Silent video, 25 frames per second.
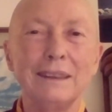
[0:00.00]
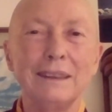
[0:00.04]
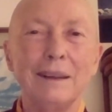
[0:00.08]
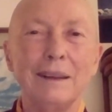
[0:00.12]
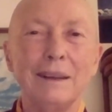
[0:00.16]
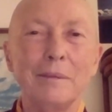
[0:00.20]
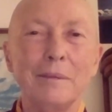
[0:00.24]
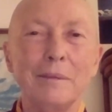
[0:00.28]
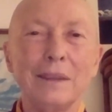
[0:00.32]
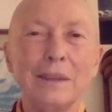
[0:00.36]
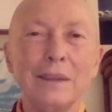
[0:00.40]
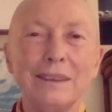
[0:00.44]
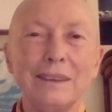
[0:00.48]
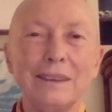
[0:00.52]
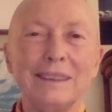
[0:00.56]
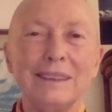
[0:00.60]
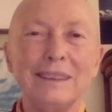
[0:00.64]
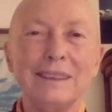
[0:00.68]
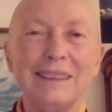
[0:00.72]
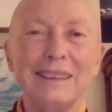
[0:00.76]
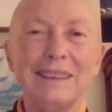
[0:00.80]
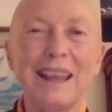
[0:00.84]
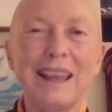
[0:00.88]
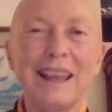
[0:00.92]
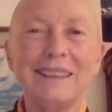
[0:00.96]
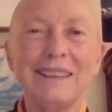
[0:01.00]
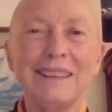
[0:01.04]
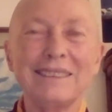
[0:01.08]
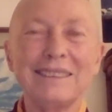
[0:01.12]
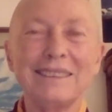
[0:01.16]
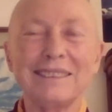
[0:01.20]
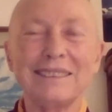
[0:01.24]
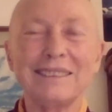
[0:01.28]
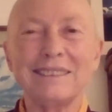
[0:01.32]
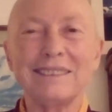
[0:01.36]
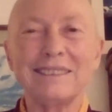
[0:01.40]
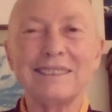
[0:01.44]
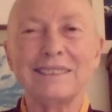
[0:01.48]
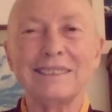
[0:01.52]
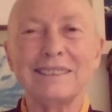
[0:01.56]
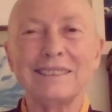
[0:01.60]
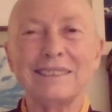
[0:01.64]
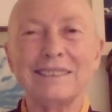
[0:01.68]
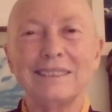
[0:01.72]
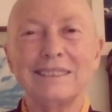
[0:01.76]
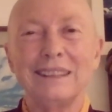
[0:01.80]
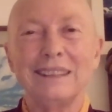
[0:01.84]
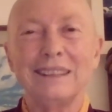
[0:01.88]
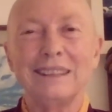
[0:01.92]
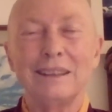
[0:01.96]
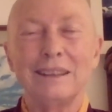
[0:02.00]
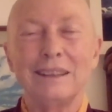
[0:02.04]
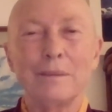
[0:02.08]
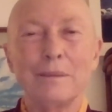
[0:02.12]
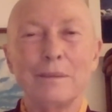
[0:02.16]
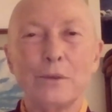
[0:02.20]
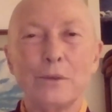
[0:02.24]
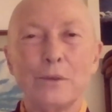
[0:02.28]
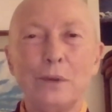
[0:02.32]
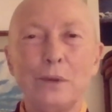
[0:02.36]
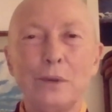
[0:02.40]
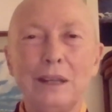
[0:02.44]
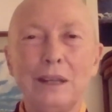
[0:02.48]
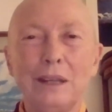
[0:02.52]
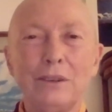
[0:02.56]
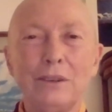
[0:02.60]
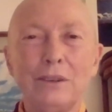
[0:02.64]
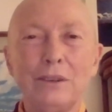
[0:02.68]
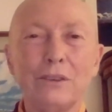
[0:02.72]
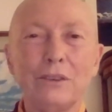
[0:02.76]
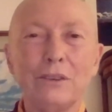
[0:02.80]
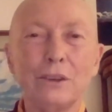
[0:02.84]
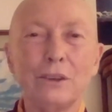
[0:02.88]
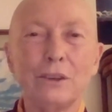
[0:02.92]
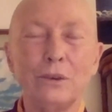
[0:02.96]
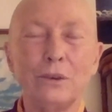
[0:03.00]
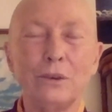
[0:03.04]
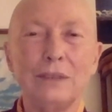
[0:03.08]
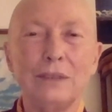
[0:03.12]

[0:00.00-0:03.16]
Now that's 30 years ago.